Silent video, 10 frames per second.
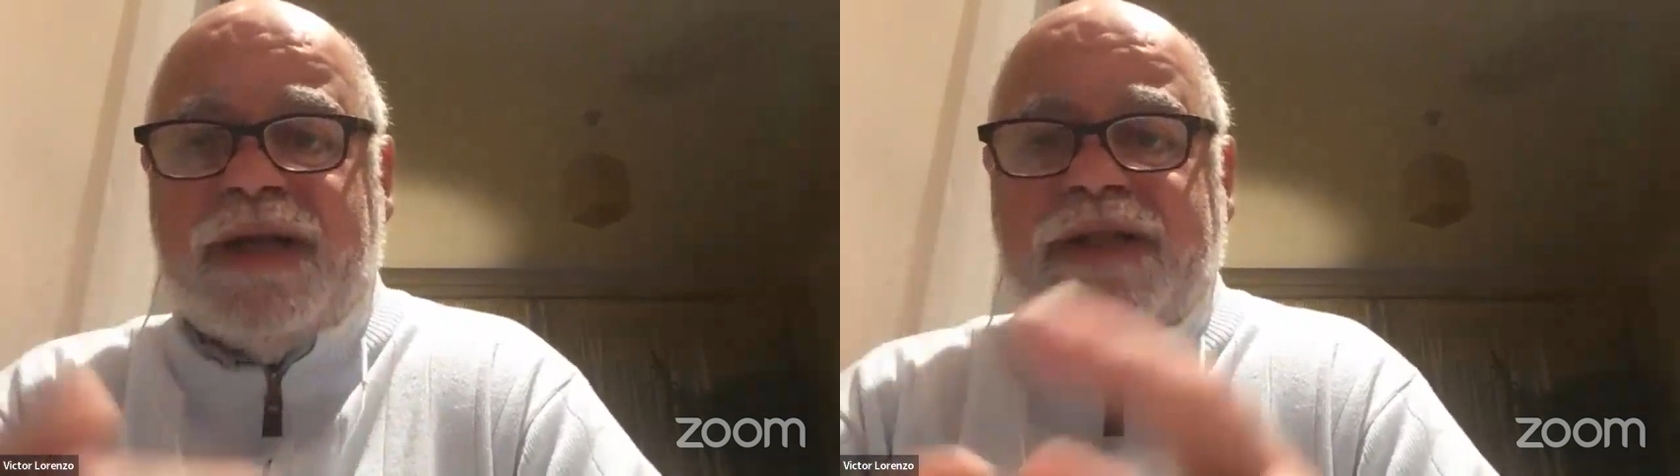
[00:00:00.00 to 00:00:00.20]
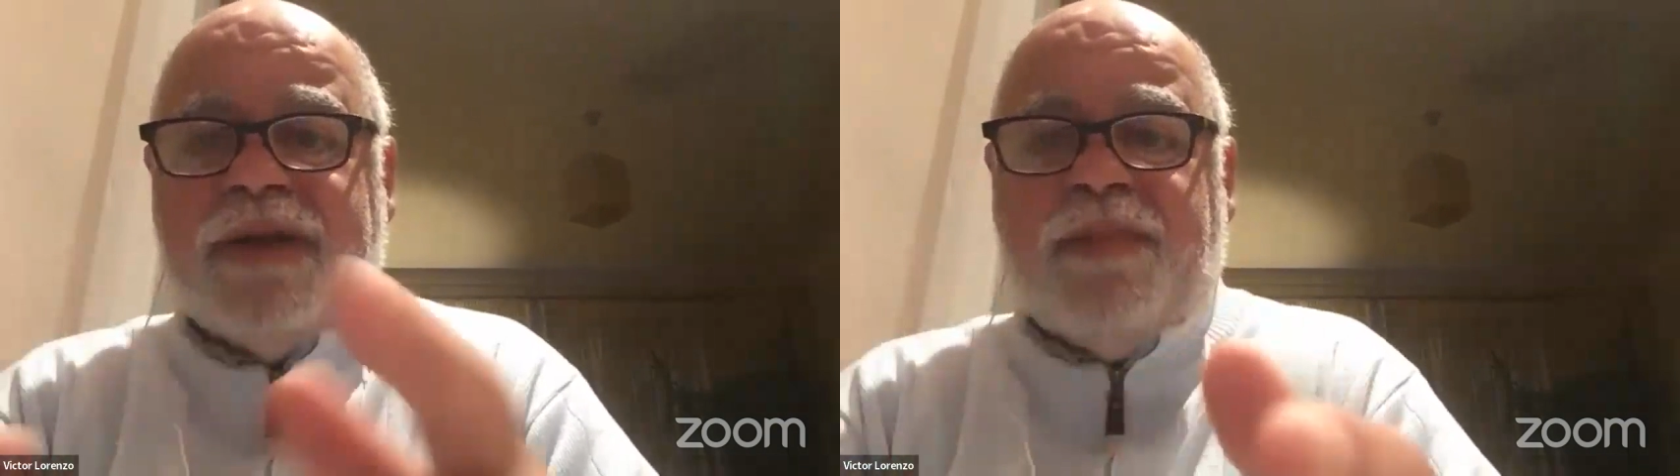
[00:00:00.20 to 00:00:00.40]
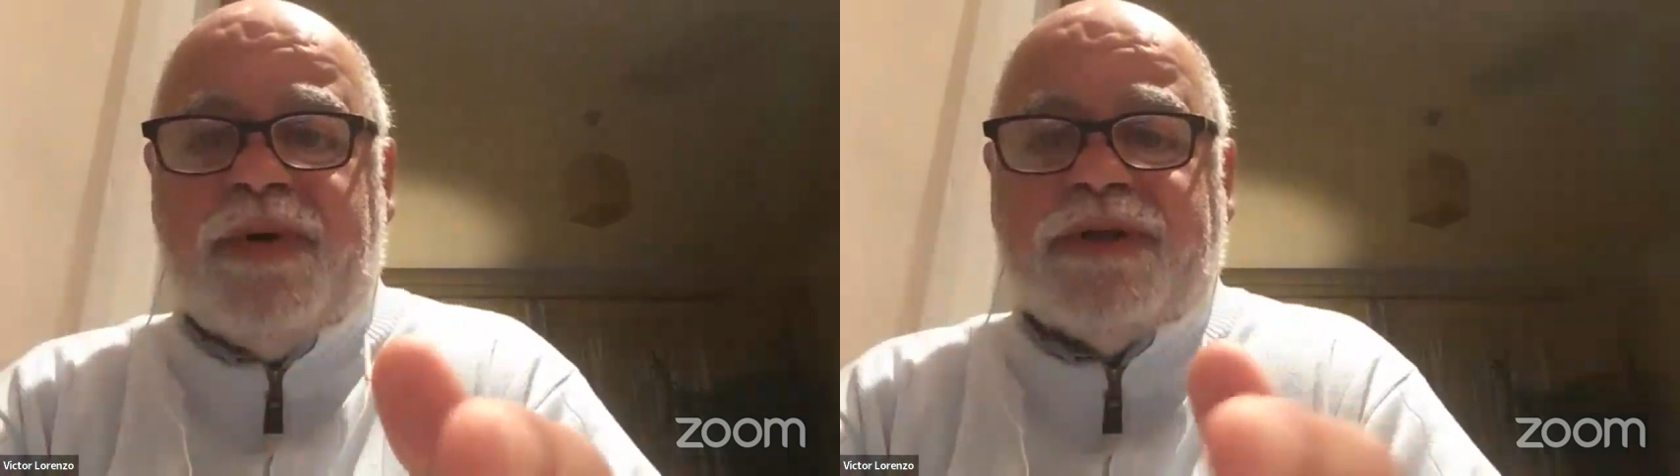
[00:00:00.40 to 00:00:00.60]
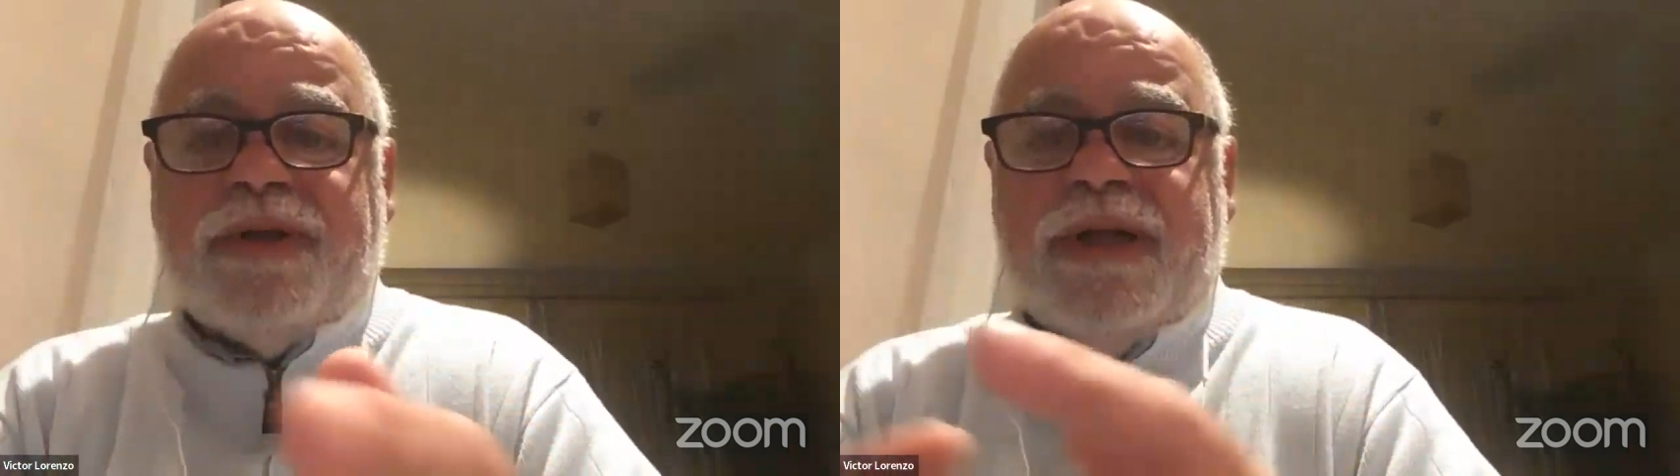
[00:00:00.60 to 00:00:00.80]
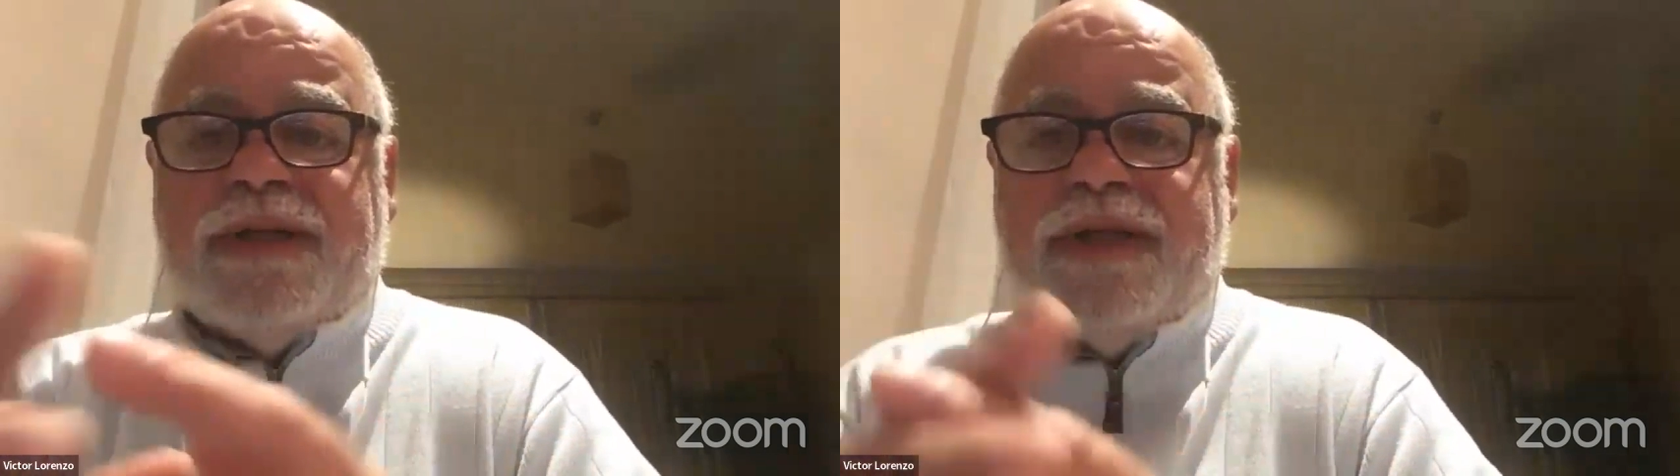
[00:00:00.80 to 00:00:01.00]
And it's the
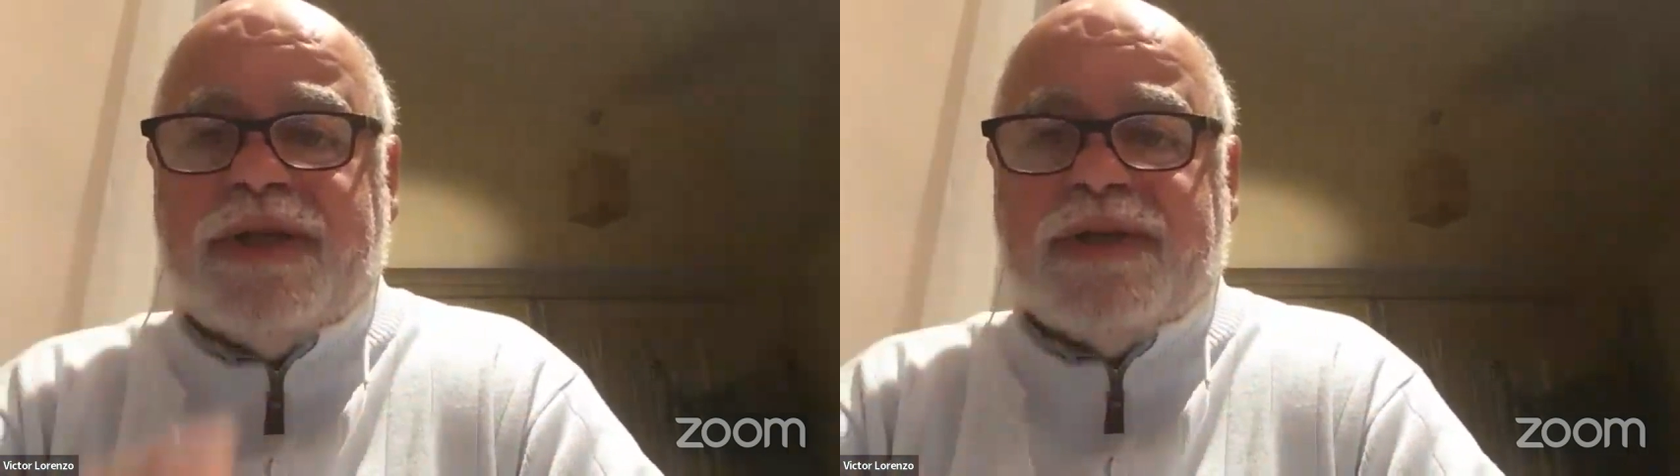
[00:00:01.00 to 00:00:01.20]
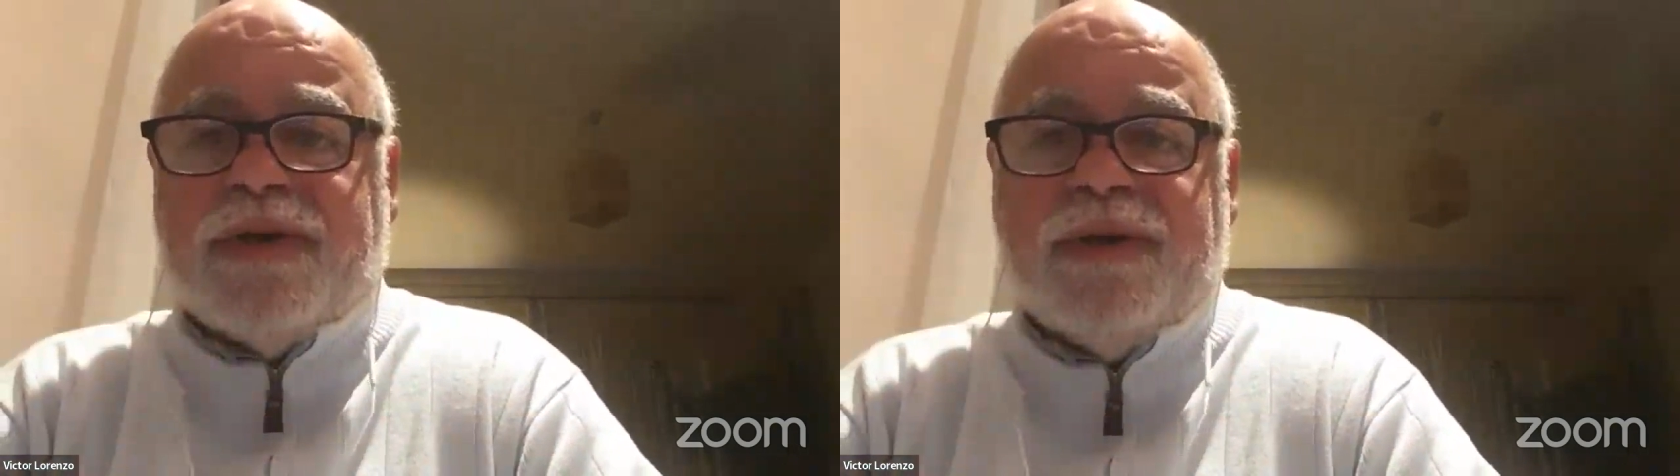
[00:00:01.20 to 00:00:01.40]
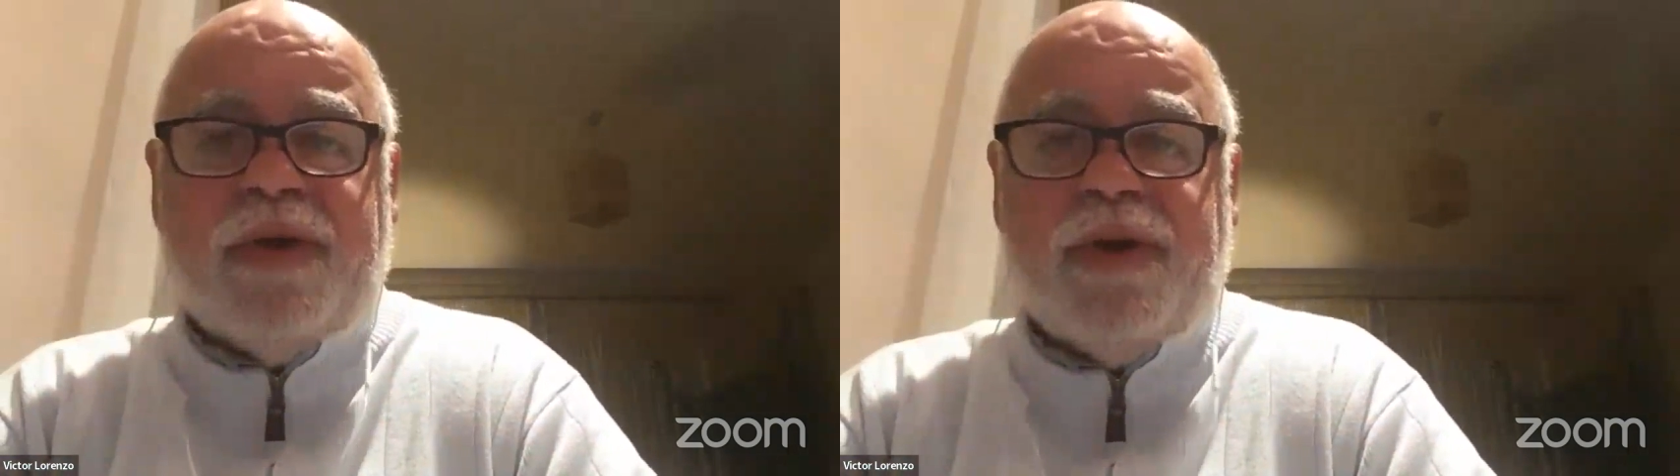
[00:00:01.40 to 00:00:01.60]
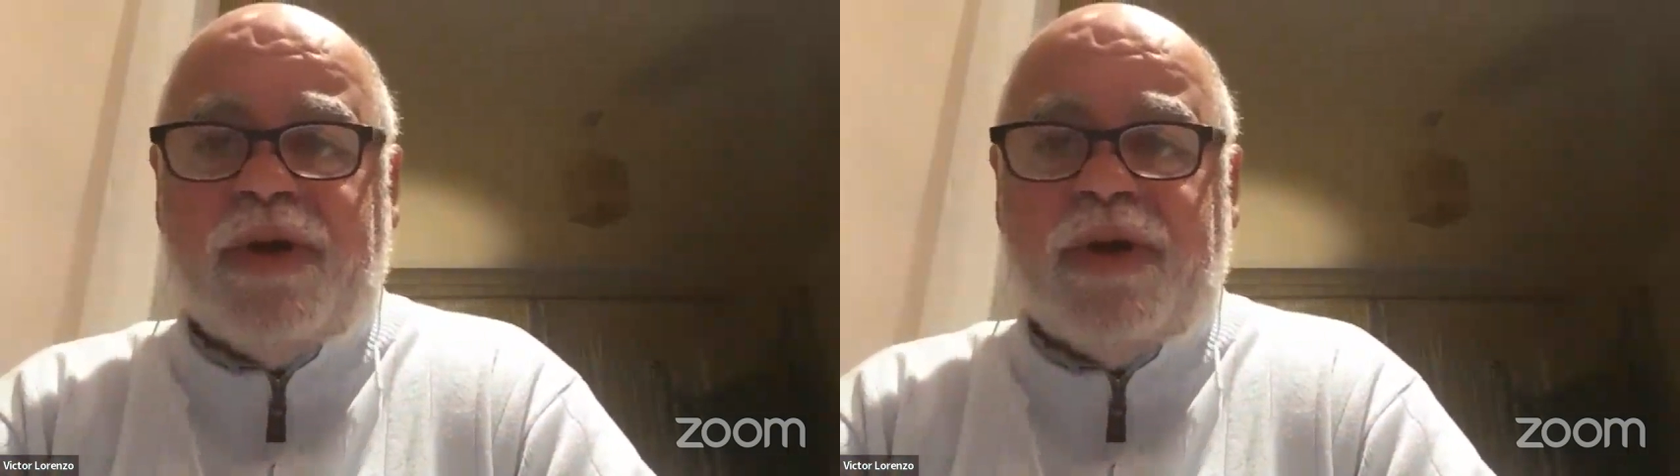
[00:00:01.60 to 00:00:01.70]
personal decision